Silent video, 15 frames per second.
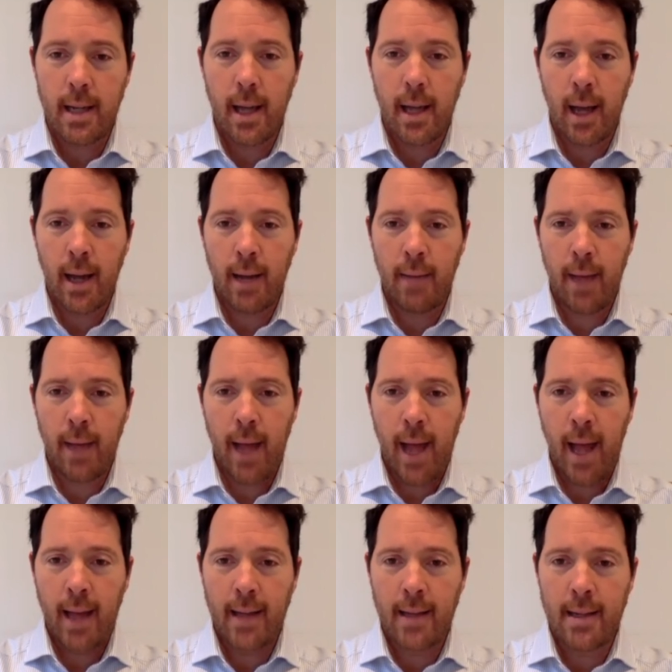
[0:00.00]
um,
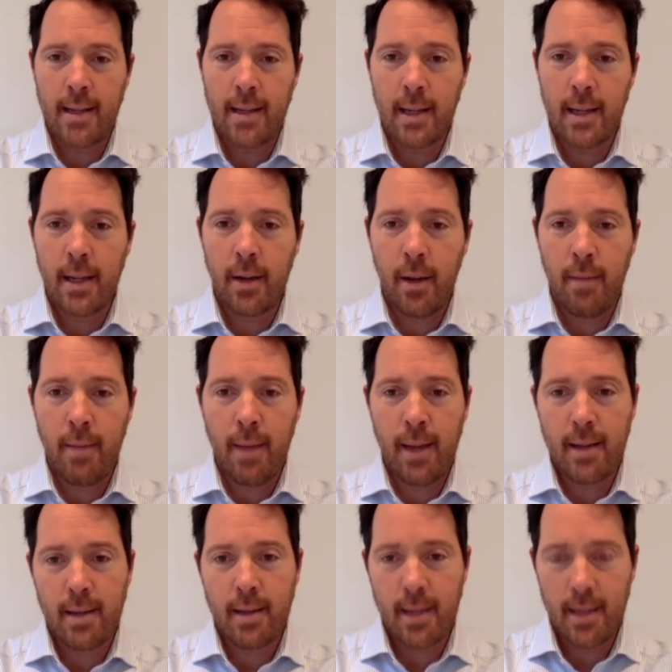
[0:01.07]
and you know it
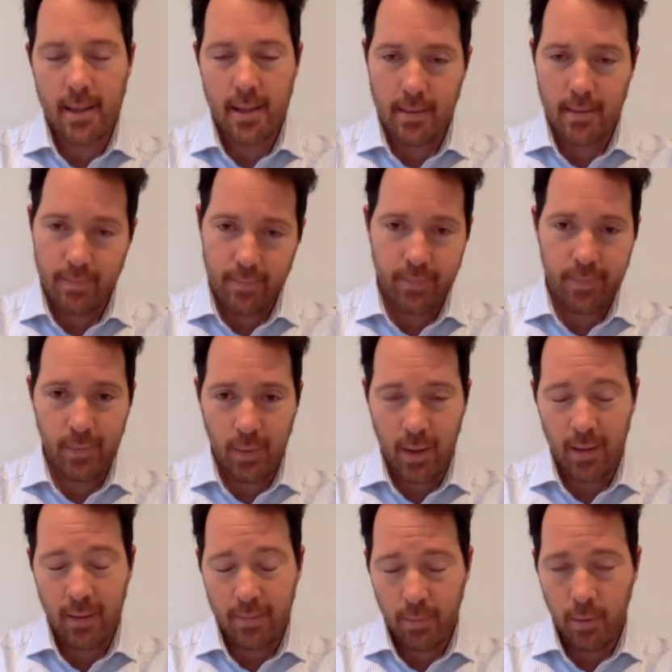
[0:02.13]
makes these
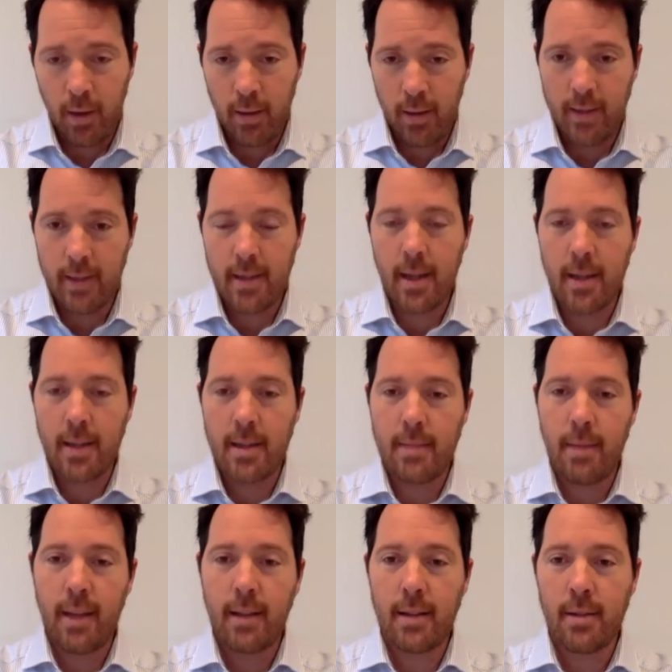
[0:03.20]
well, one of the things it does is
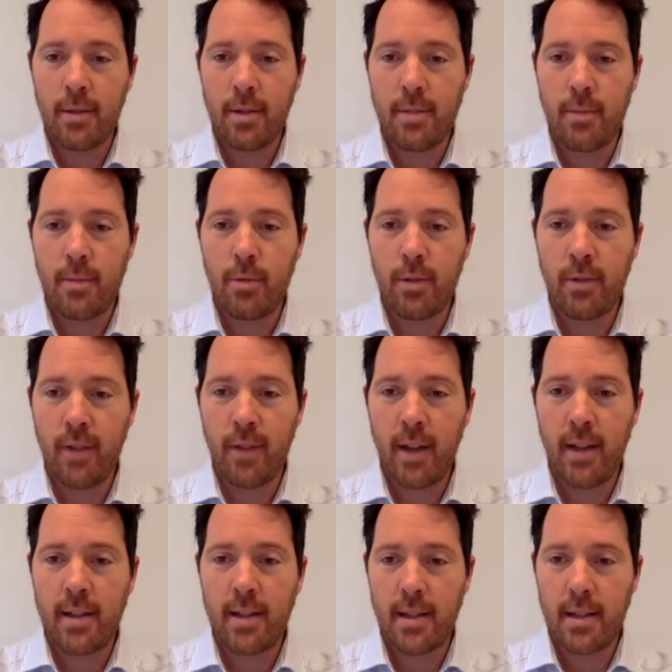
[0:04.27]
make sort of small
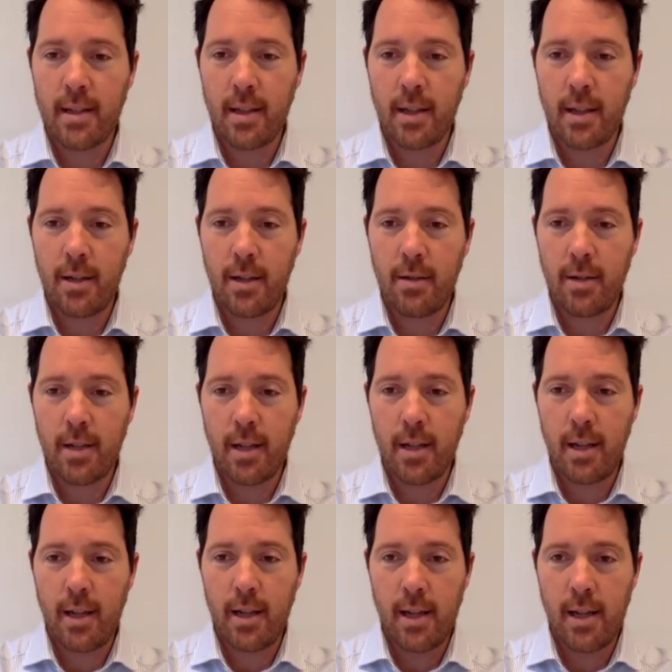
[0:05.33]
devices that are used in,
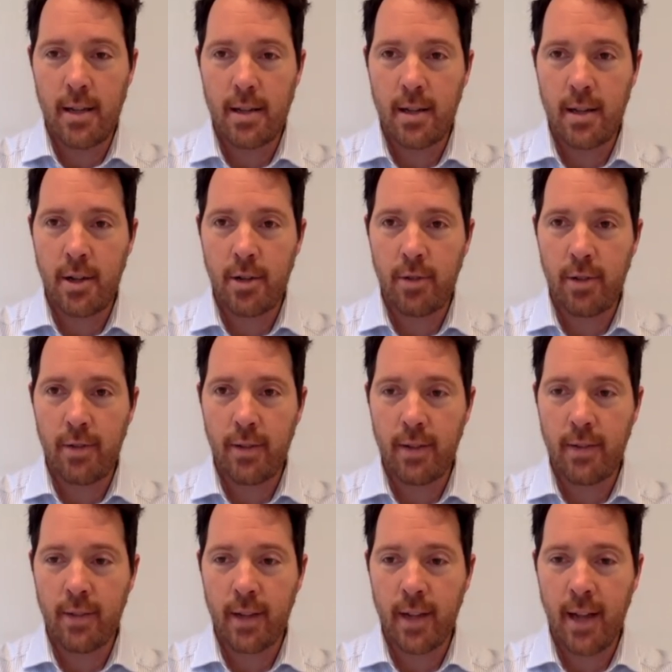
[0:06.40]
in, in surgery for,
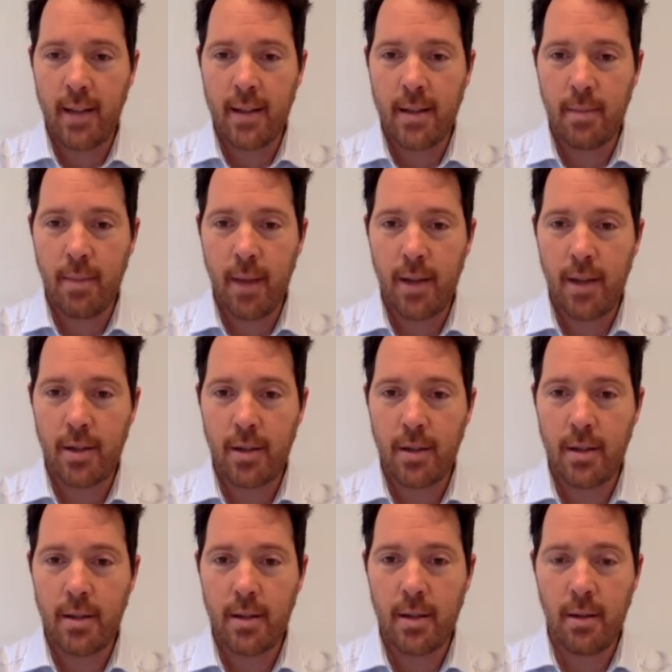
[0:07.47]
for cancer
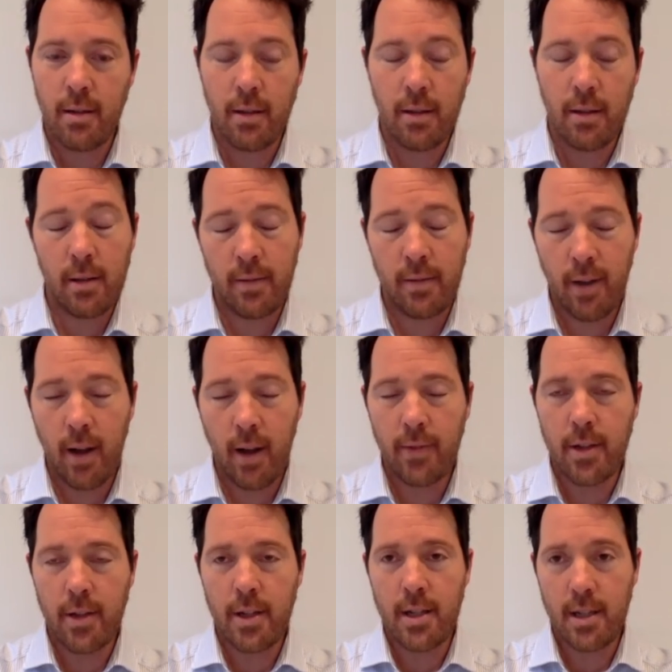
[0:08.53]
patients. You know, the
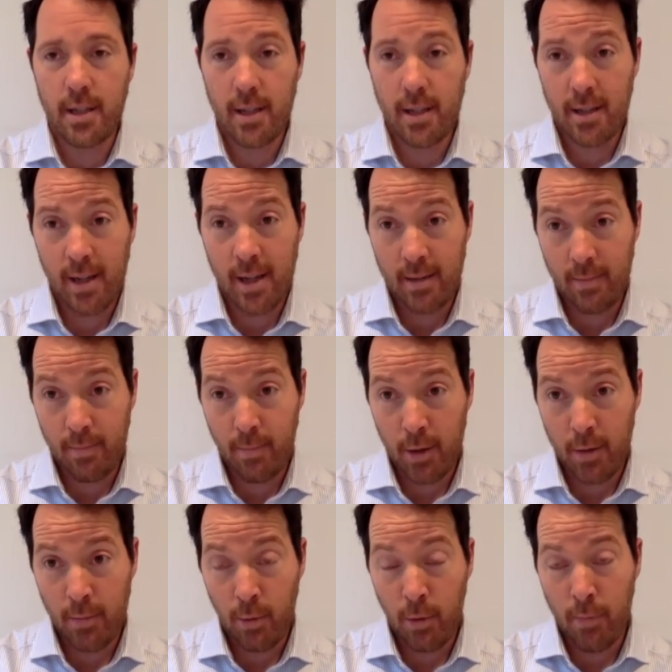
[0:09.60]
advantage is that it's, it's
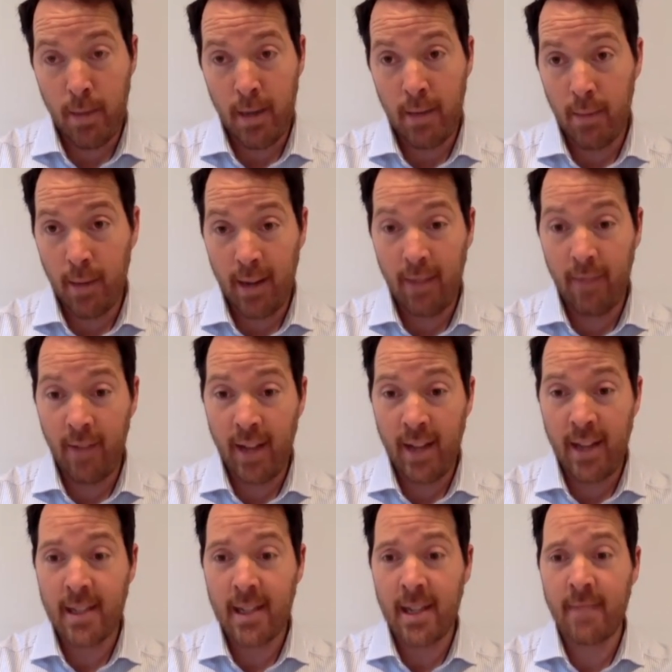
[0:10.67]
much more minimally
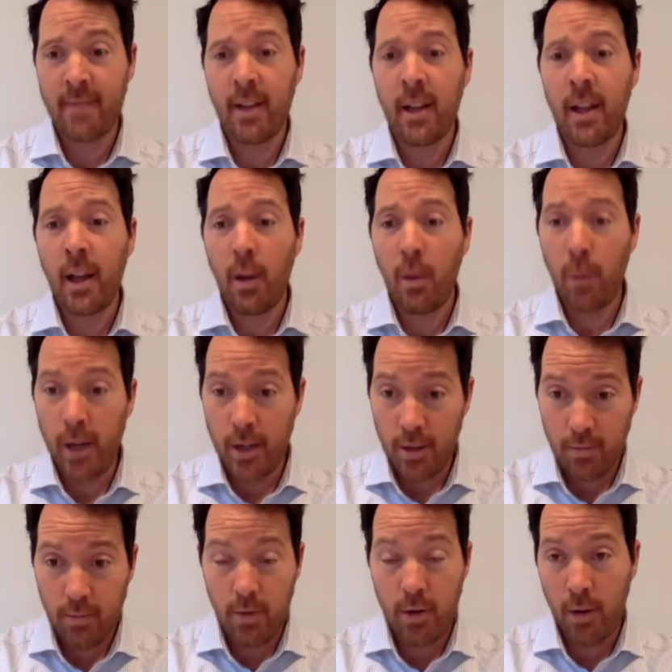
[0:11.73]
invasive,
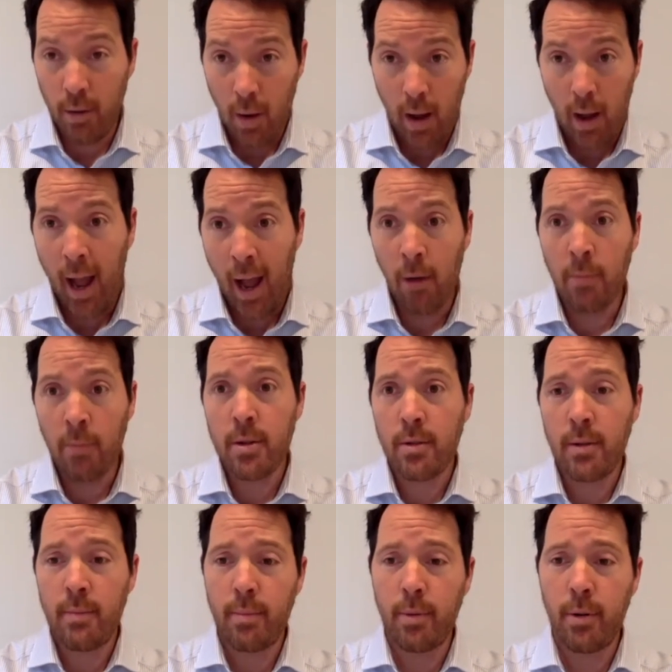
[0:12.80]
which, you know, helps to
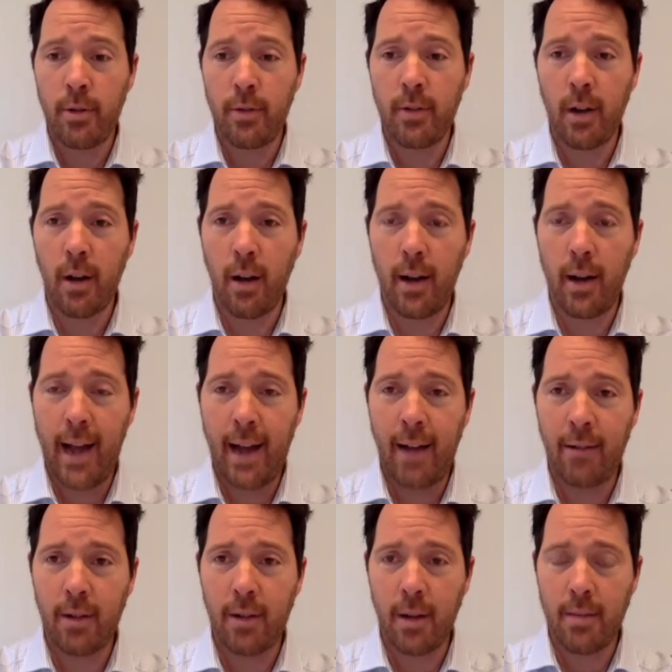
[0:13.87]
improve client
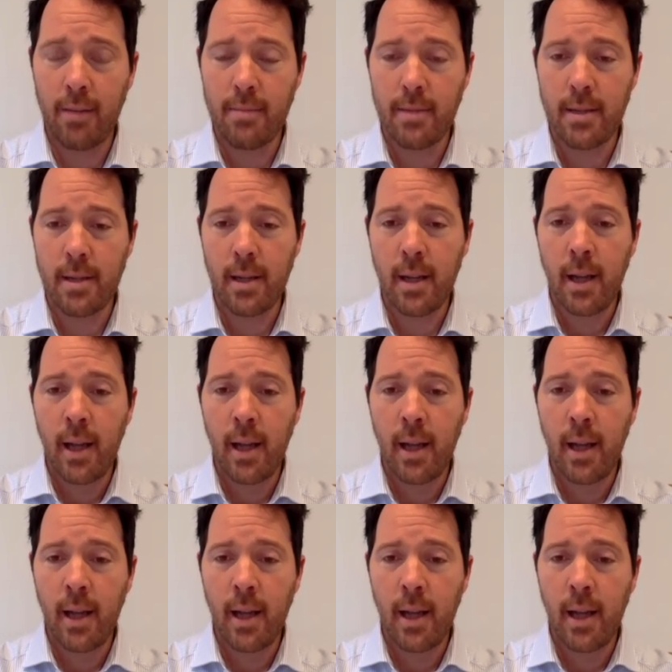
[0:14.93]
outcomes.